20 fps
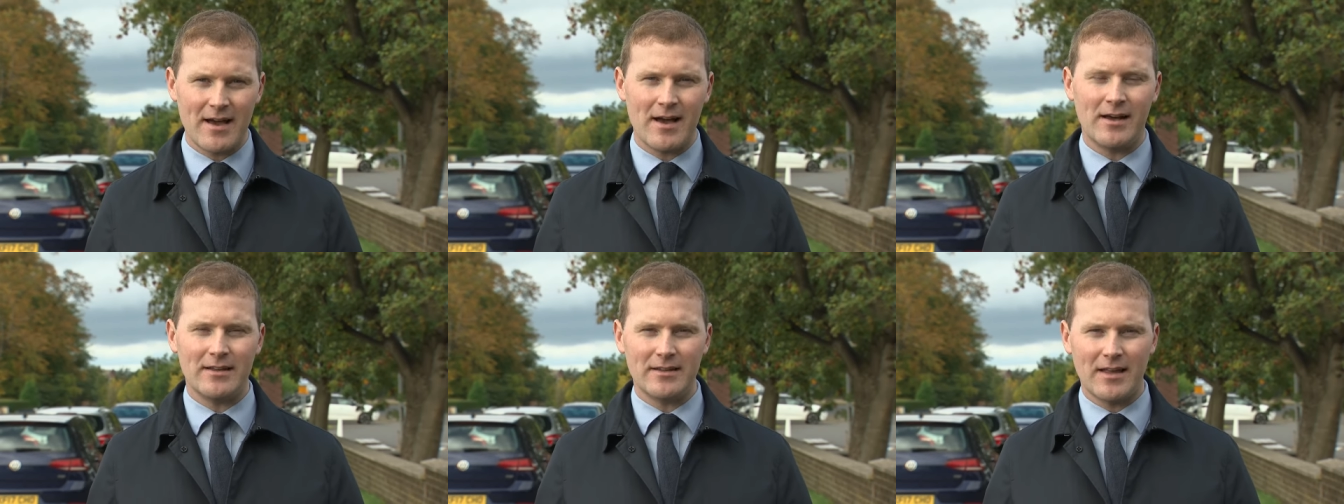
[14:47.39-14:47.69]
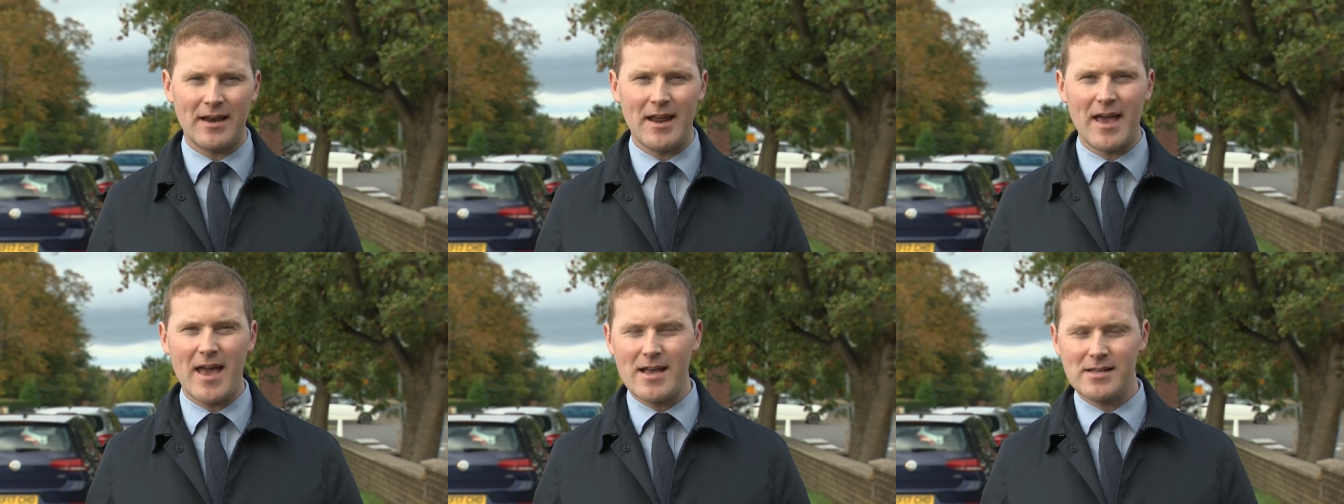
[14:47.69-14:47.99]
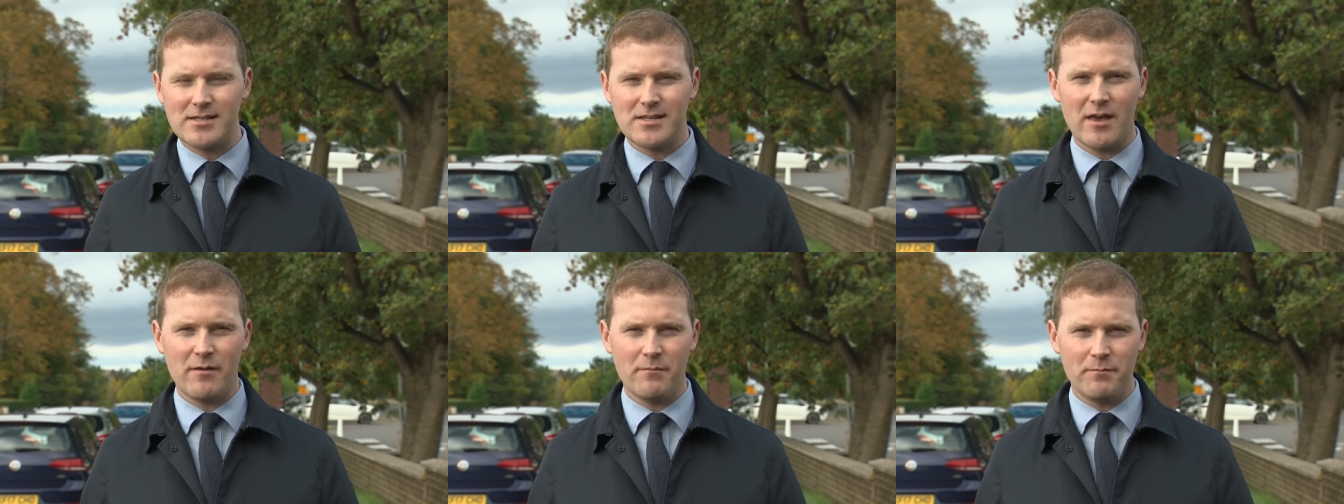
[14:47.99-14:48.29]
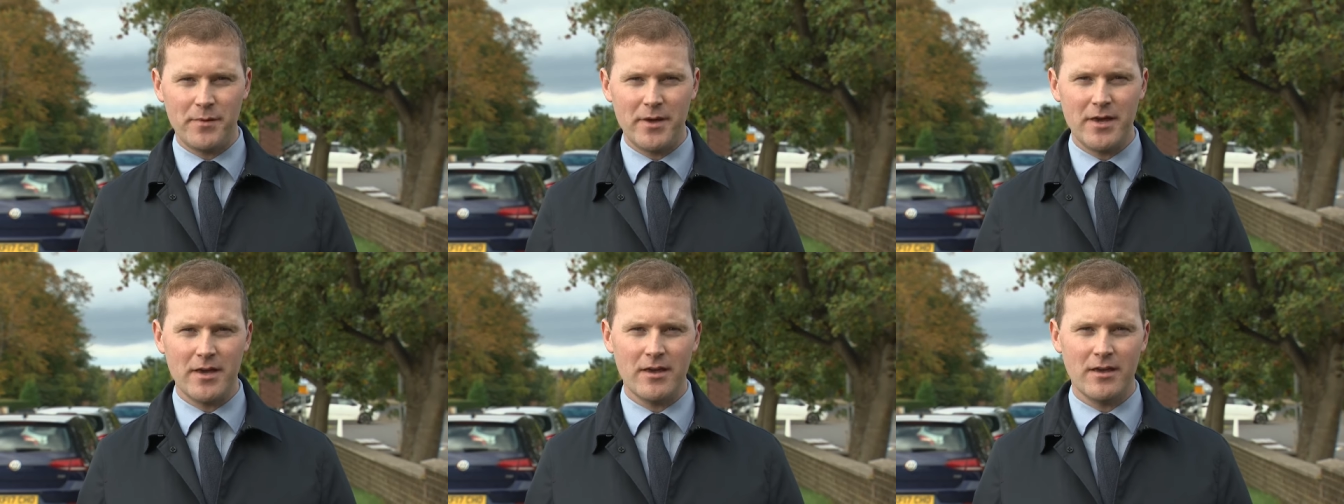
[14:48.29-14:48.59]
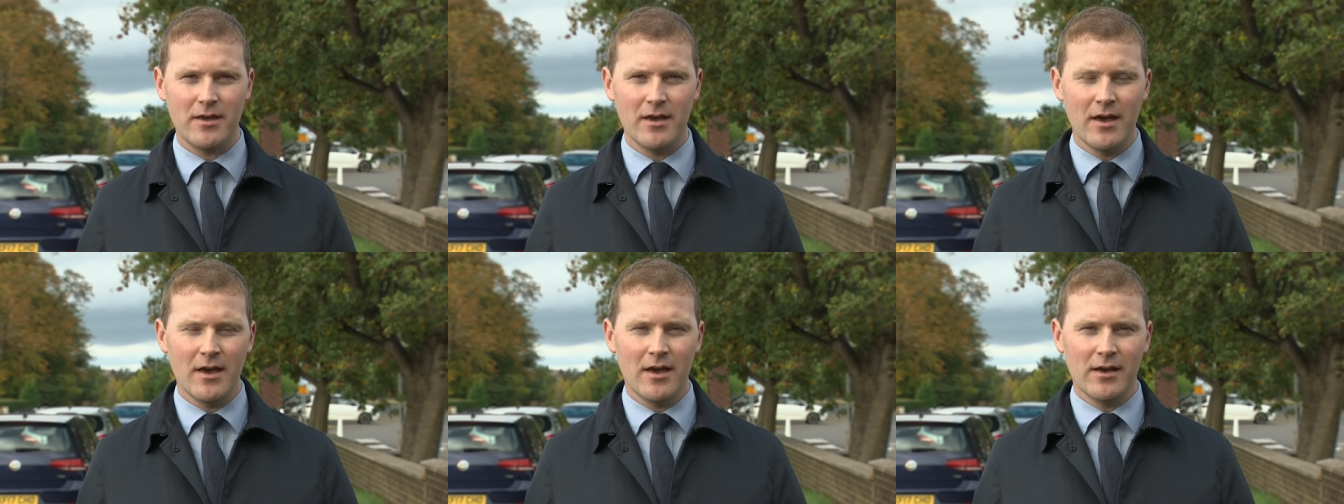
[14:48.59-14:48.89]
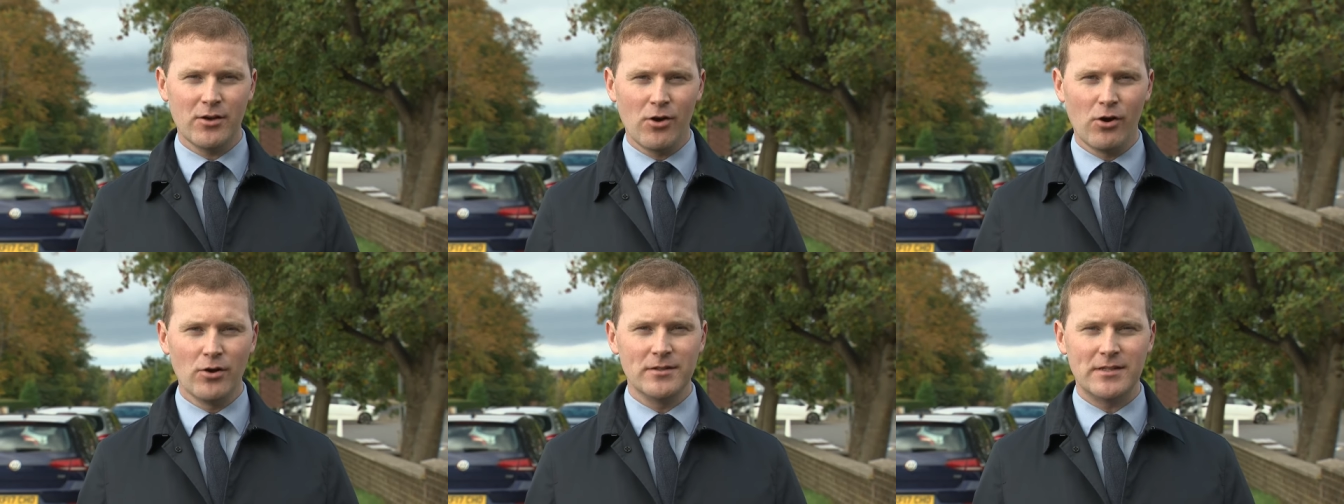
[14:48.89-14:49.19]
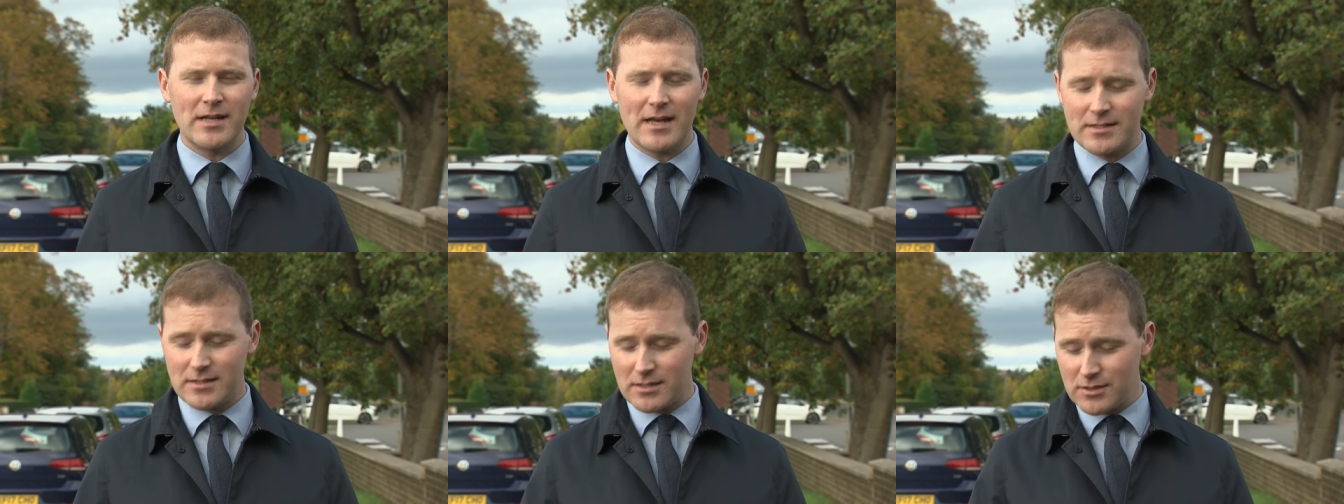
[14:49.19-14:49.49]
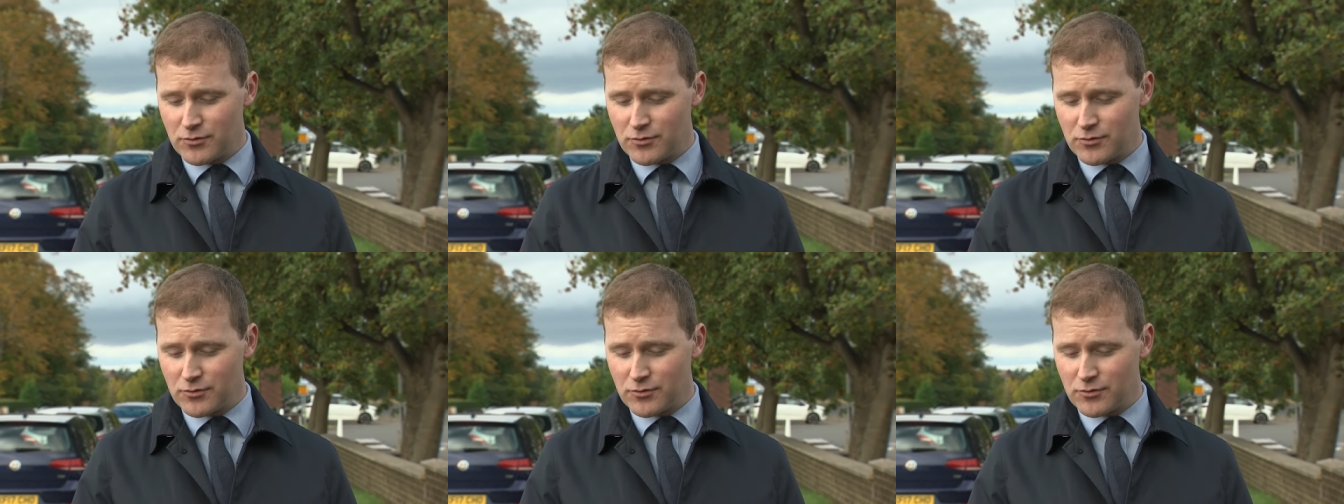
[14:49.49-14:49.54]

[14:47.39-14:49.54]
at an SNP contest.